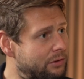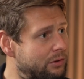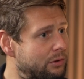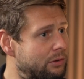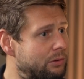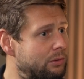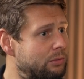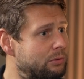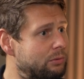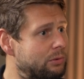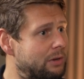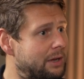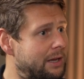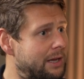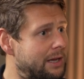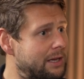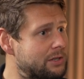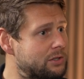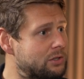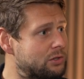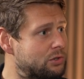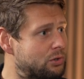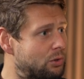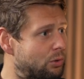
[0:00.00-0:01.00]
do
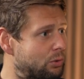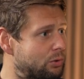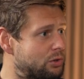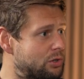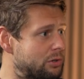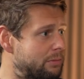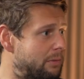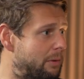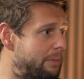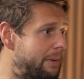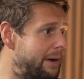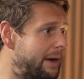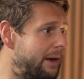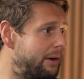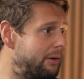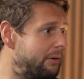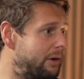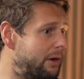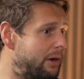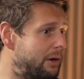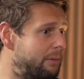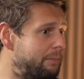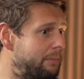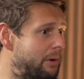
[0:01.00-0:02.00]
is talk to them about
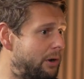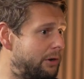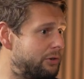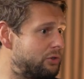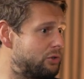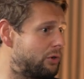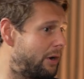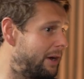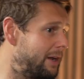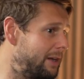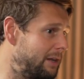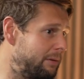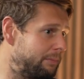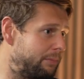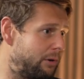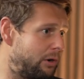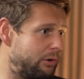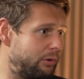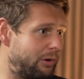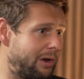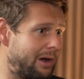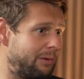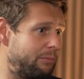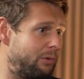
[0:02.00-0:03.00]
a training
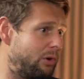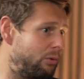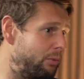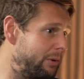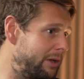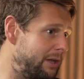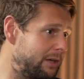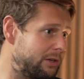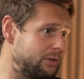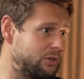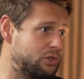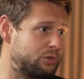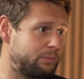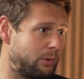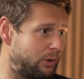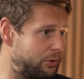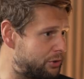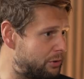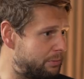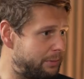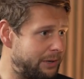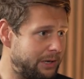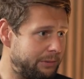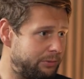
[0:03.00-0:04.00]
program where we can
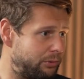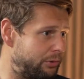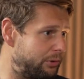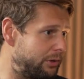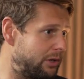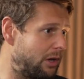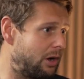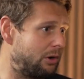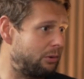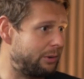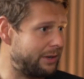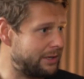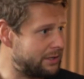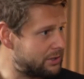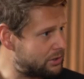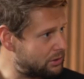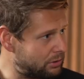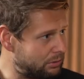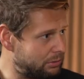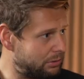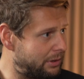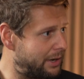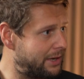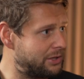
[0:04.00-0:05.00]
sponsor people to go
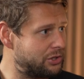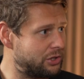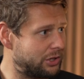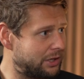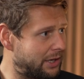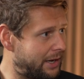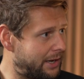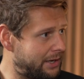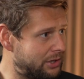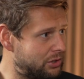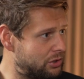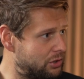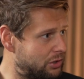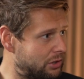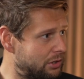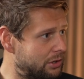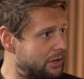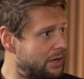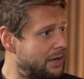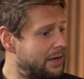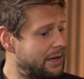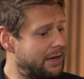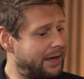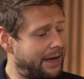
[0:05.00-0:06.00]
into
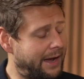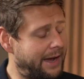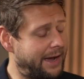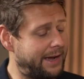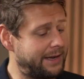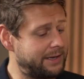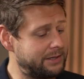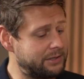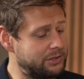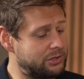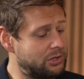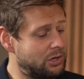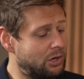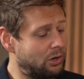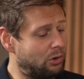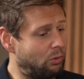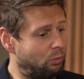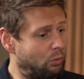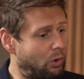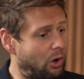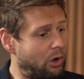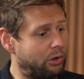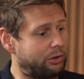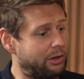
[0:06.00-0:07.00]
education and
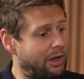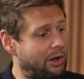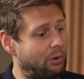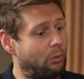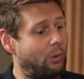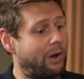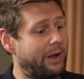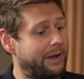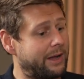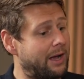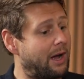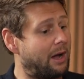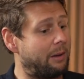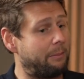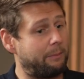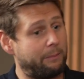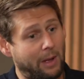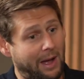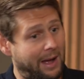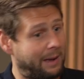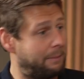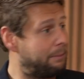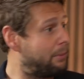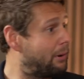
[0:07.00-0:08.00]
work their way up
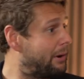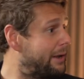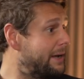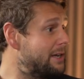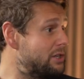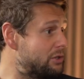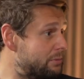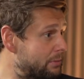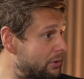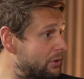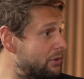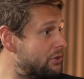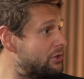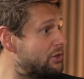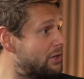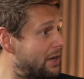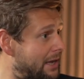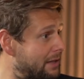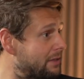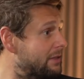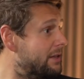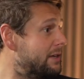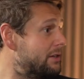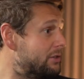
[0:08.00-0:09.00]
at placements
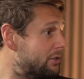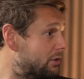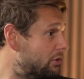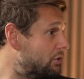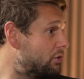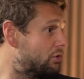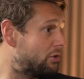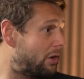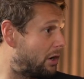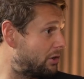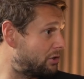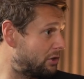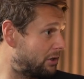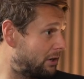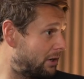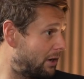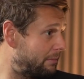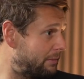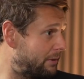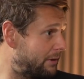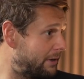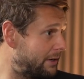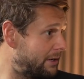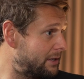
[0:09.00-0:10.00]
in these construction
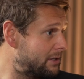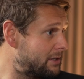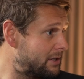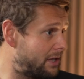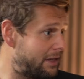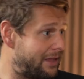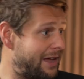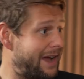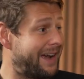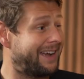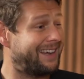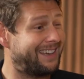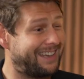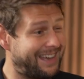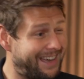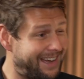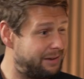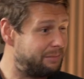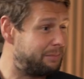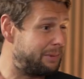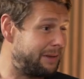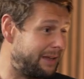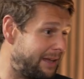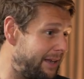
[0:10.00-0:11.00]
companies. So that
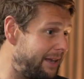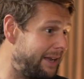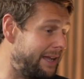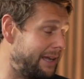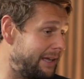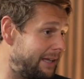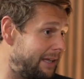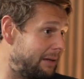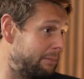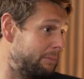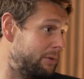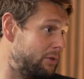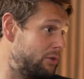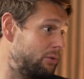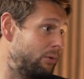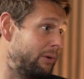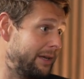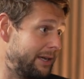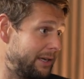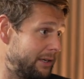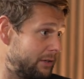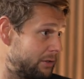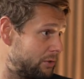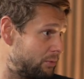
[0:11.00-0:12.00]
can be a link in
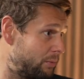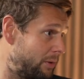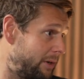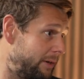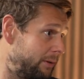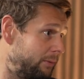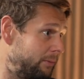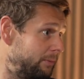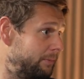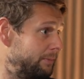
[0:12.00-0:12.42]
between as well.